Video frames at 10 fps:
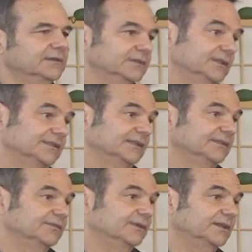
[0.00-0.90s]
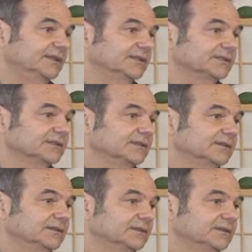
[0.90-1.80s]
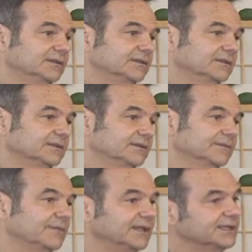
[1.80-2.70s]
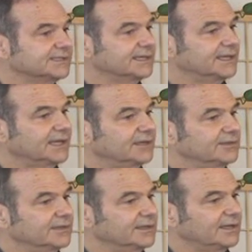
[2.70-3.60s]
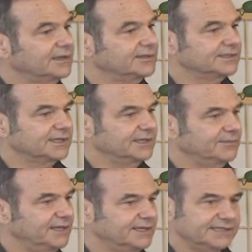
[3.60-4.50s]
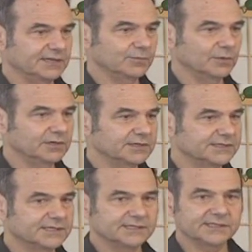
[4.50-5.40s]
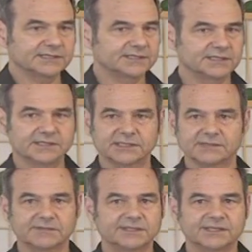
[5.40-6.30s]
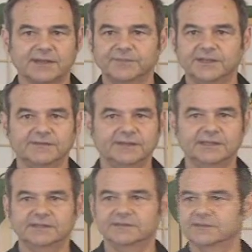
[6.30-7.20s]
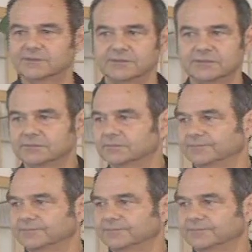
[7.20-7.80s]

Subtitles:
You're listening to what it is. By listening, I don't necessarily mean it's in words. It's just a receptivity to